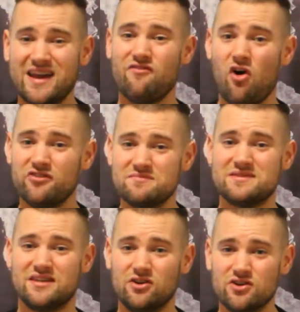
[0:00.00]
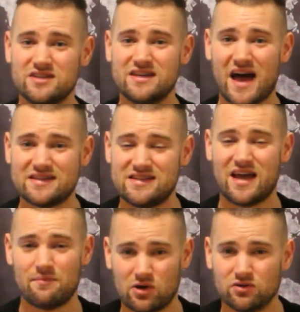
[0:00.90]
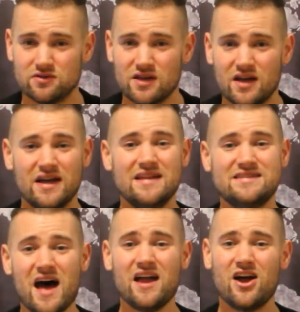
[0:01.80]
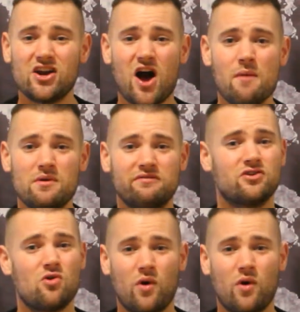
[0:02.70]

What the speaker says: can involve some seriously nasty chemicals. It's not uncommon for